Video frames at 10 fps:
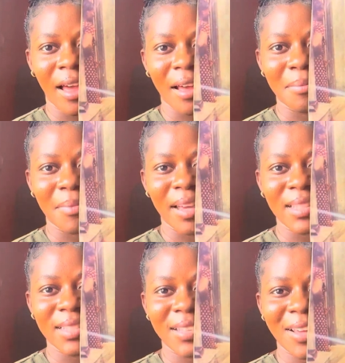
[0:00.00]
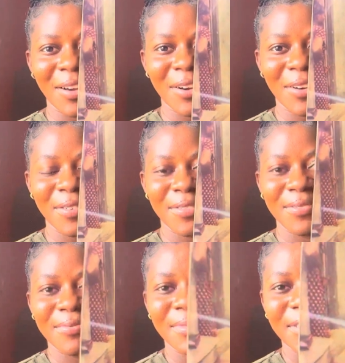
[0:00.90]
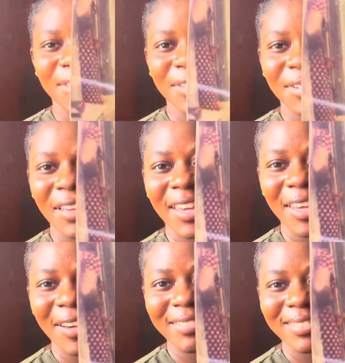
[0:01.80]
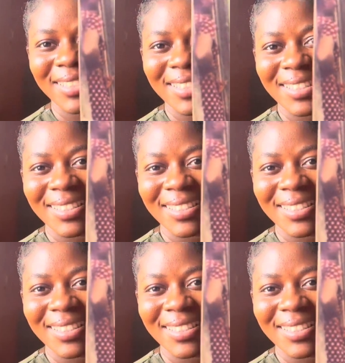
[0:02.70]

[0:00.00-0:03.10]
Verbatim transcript: and myself so cute